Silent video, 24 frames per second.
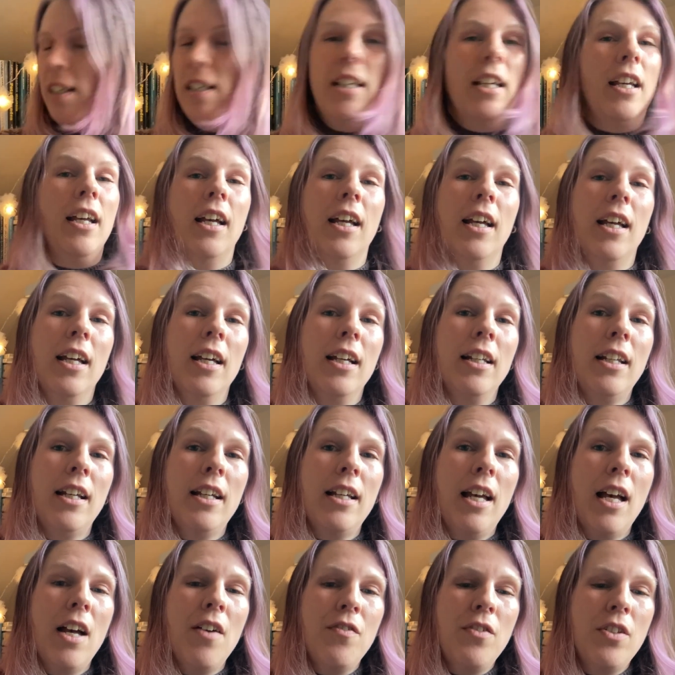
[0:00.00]
And I
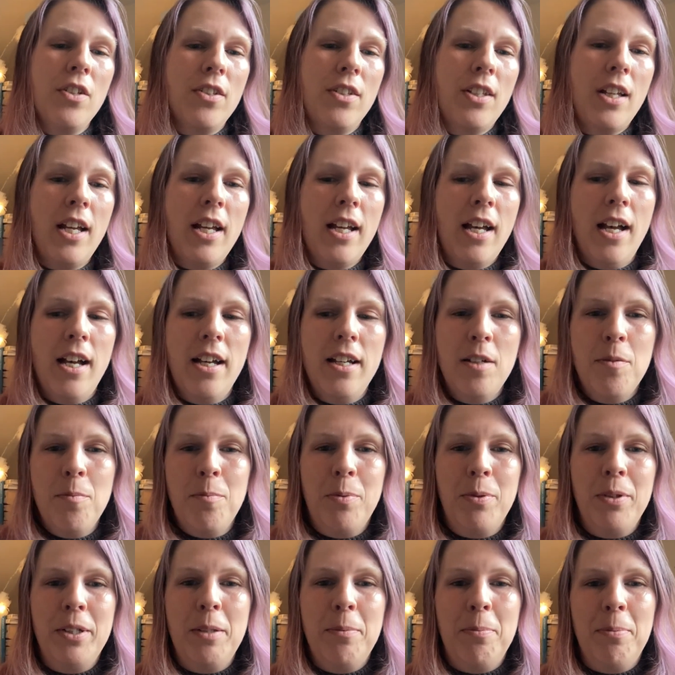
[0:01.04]
have to say I am
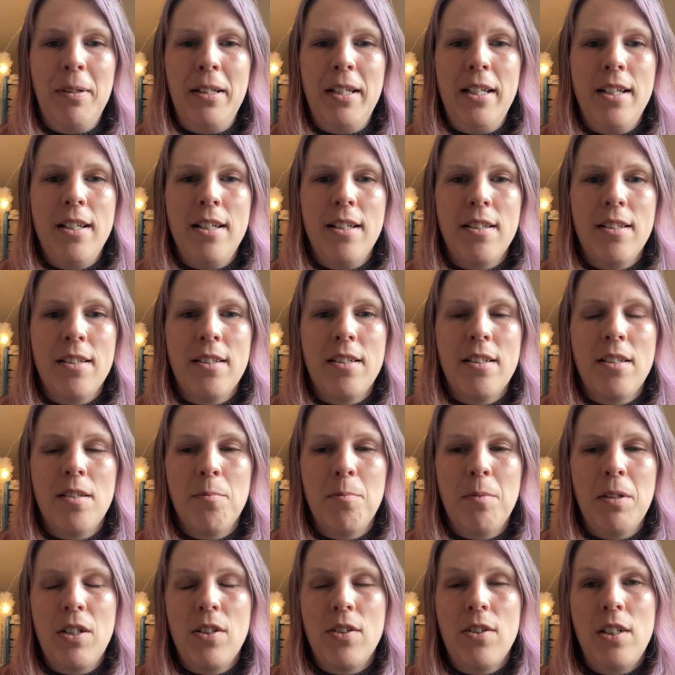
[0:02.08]
pretty pleased,
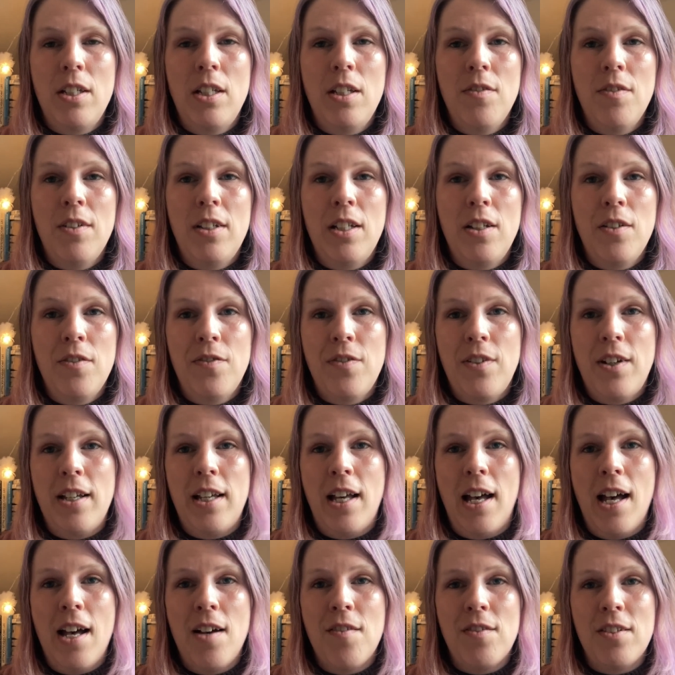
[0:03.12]
because even if I
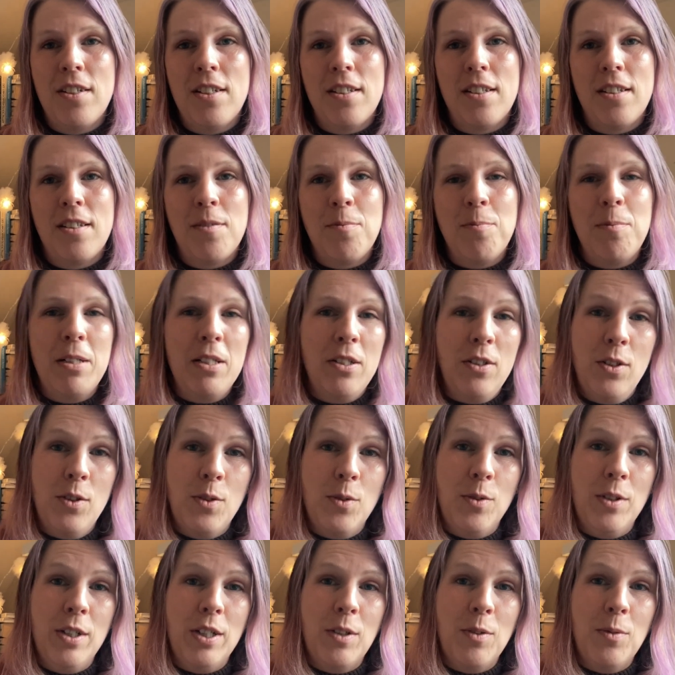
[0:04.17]
haven't been
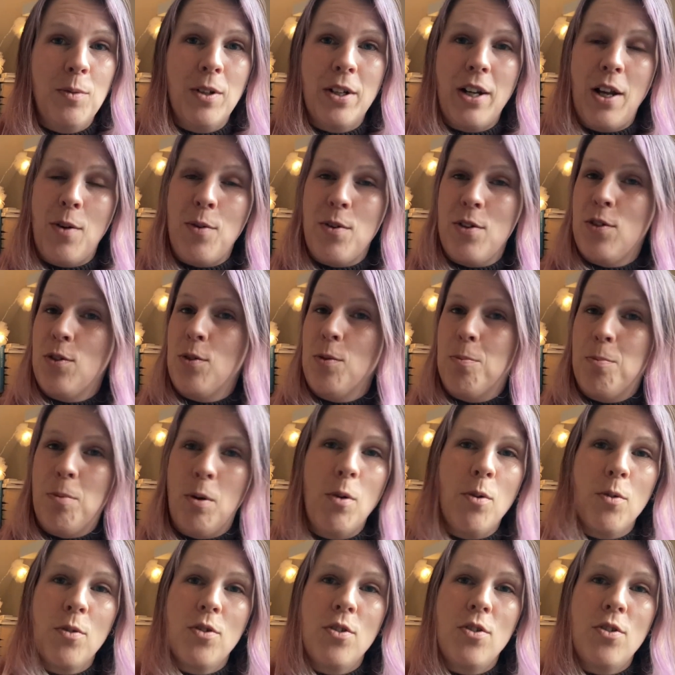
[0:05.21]
doing what I was
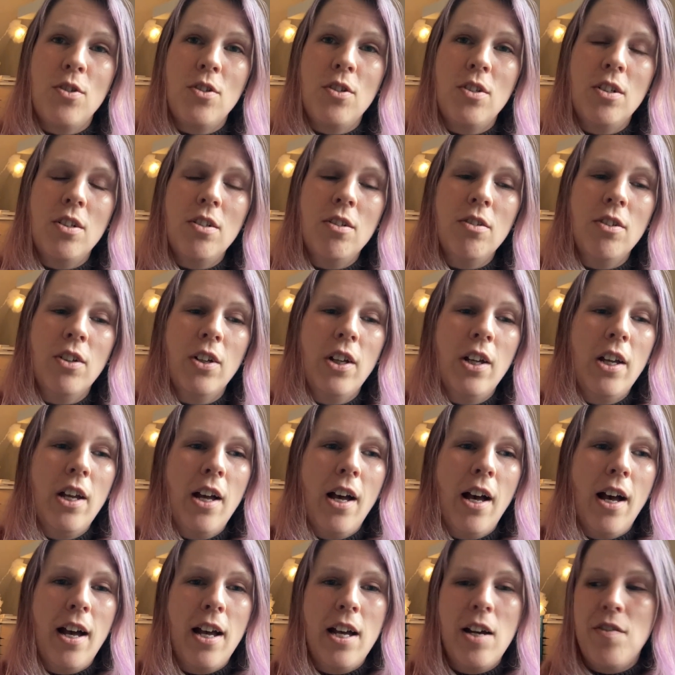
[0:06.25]
supposed to do,
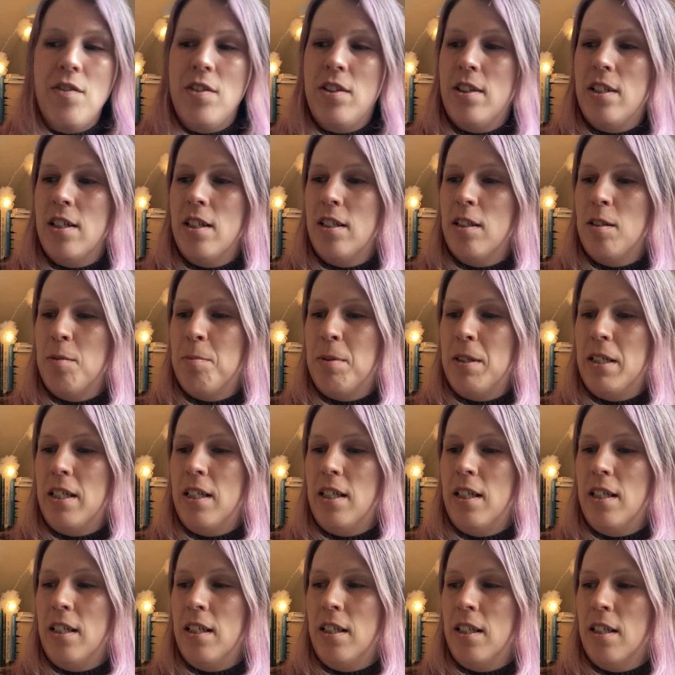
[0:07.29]
I have still
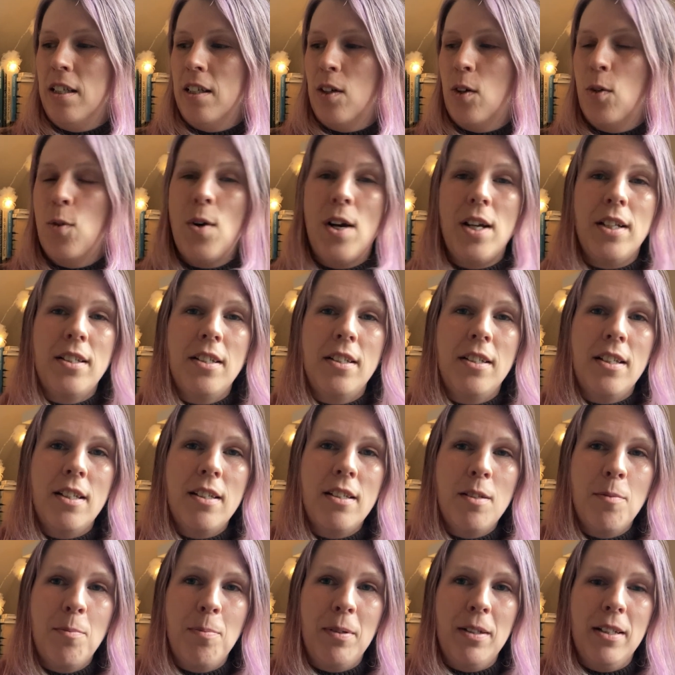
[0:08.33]
been quite
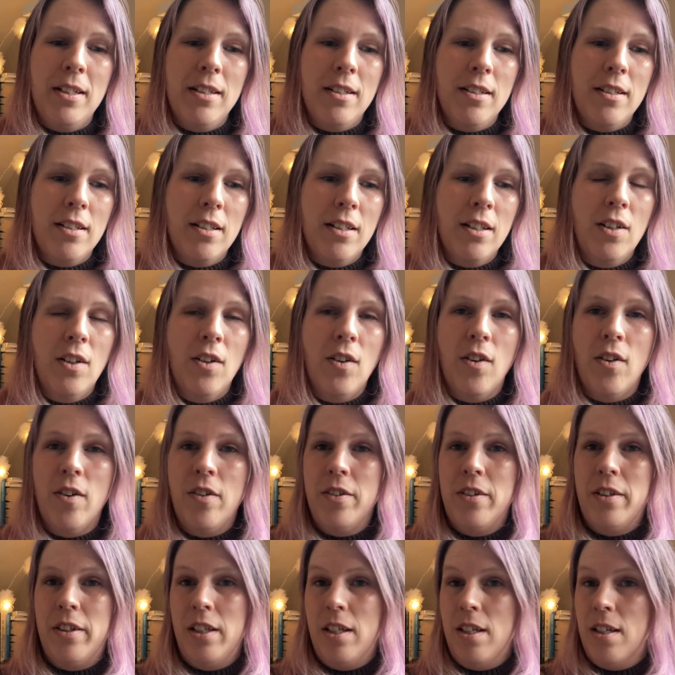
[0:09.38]
disciplined
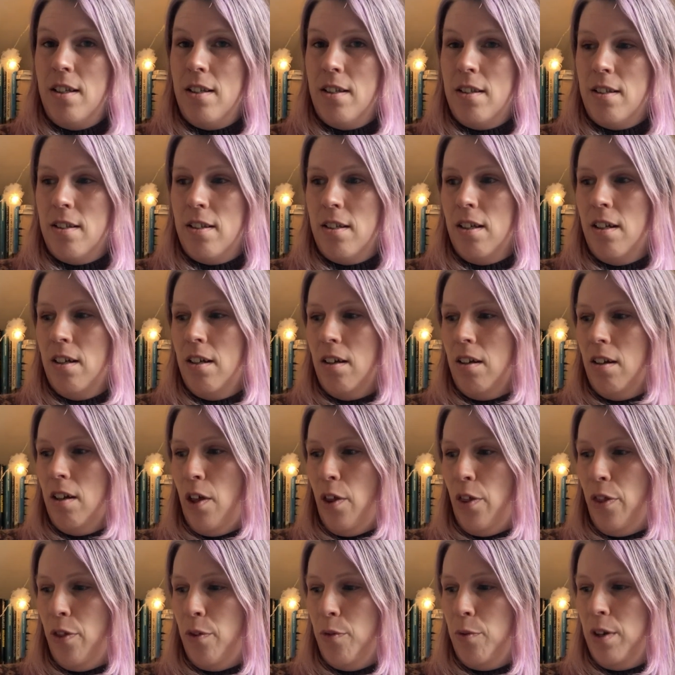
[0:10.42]
on these
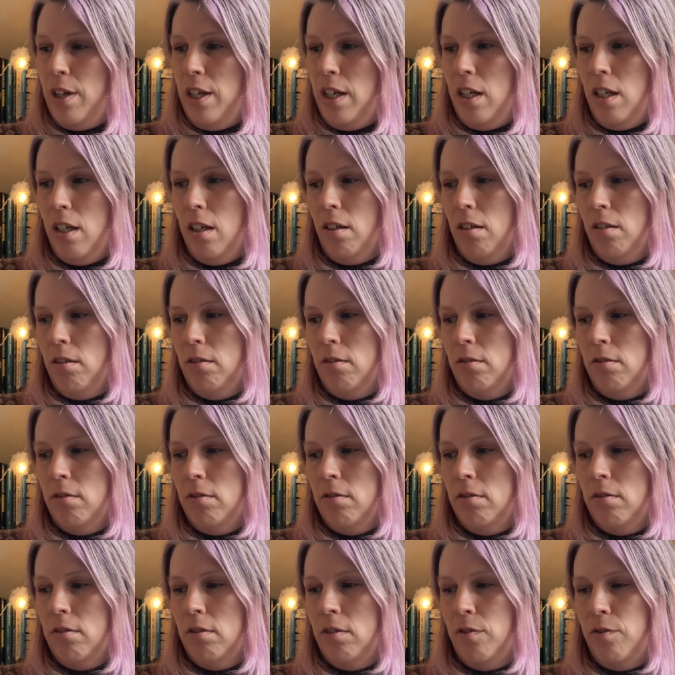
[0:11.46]
3,
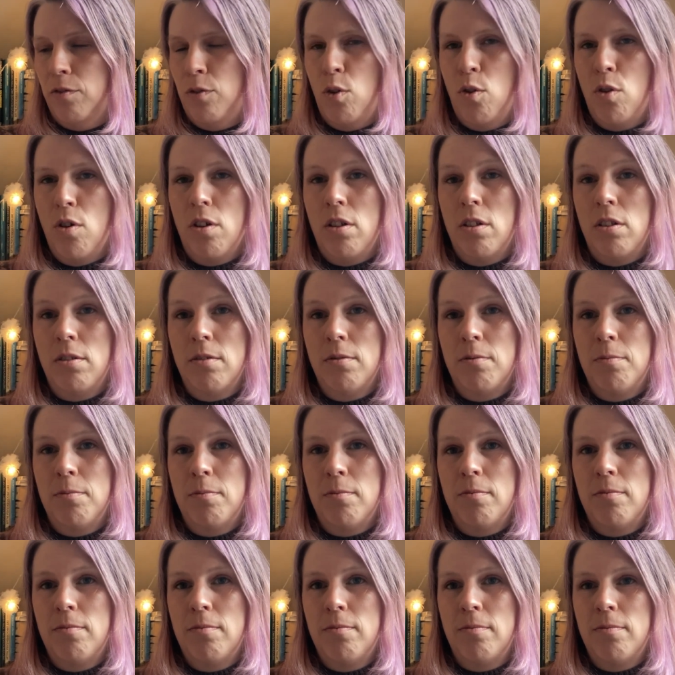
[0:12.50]
4,
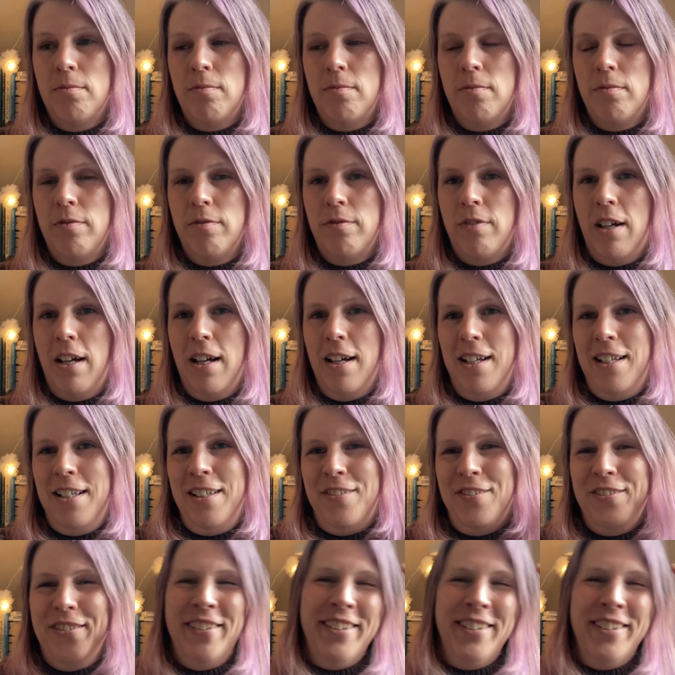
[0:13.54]
5